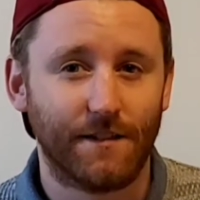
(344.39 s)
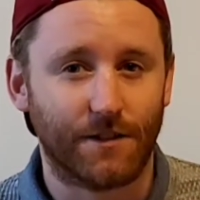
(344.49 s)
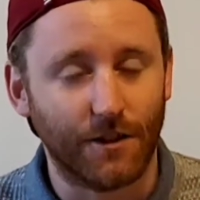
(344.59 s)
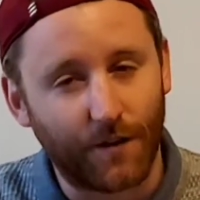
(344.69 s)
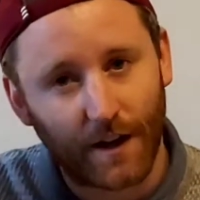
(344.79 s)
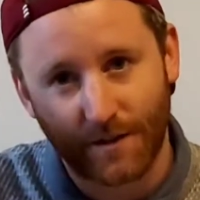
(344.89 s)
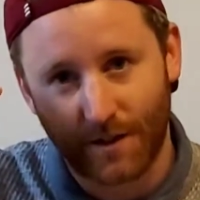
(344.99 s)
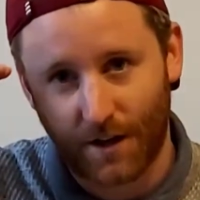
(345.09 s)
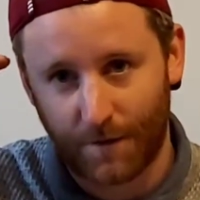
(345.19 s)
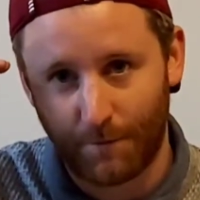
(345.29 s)
So you've hit a
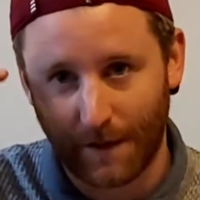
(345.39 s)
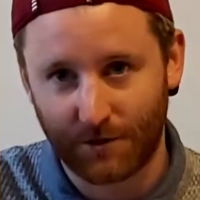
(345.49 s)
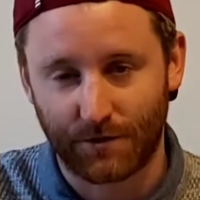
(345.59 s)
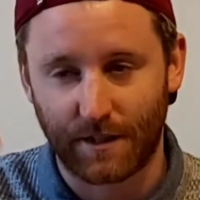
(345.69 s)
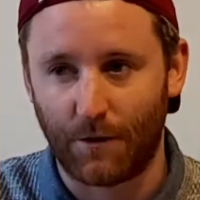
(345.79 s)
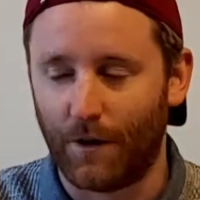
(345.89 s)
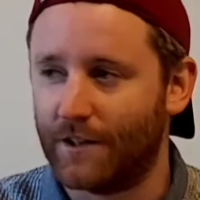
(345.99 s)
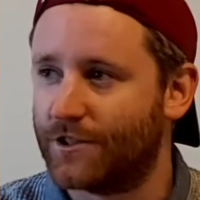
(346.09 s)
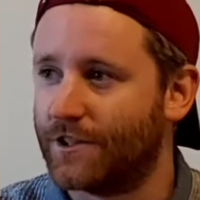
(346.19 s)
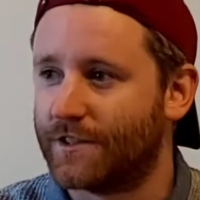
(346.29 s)
certain mental state where
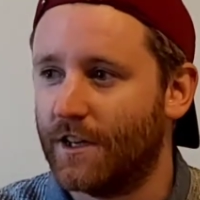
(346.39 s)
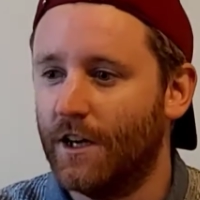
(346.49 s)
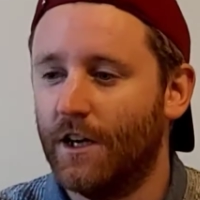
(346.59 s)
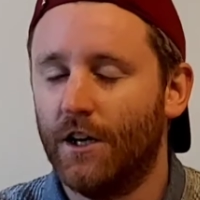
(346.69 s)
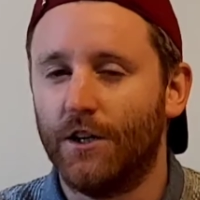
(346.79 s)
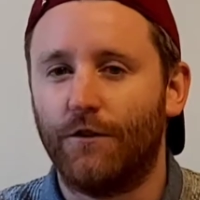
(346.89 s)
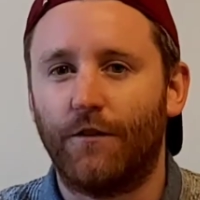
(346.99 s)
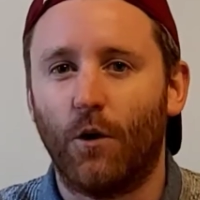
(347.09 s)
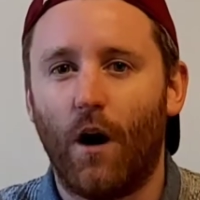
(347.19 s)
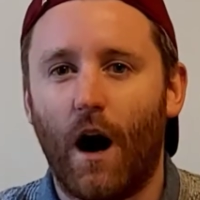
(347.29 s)
it's just, you
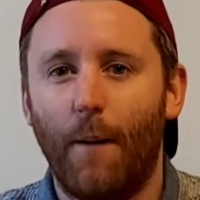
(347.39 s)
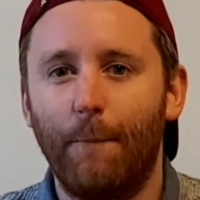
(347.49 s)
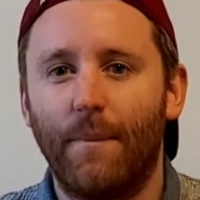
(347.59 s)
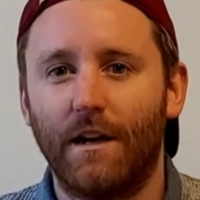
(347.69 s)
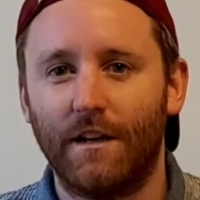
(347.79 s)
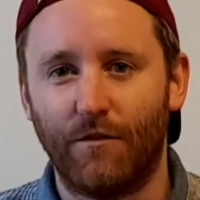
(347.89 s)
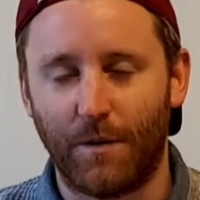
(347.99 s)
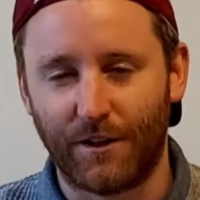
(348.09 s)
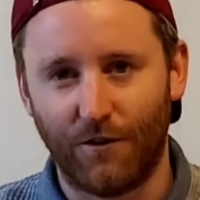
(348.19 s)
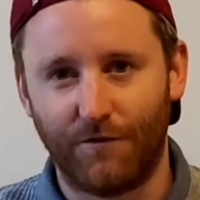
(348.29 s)
feel
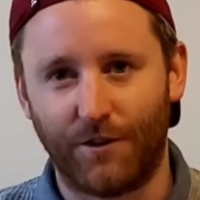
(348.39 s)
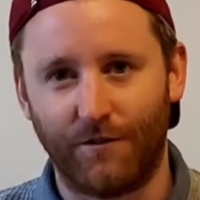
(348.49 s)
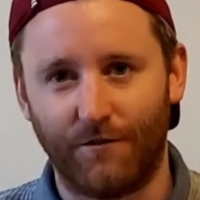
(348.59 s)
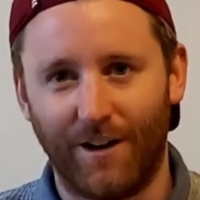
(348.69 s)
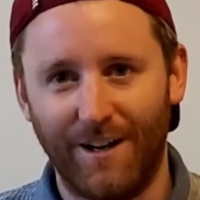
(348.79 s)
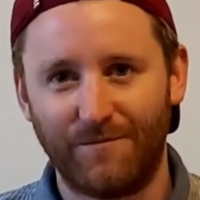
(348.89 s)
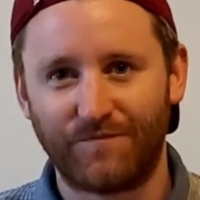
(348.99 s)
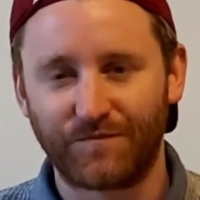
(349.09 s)
unbelievably confident, right?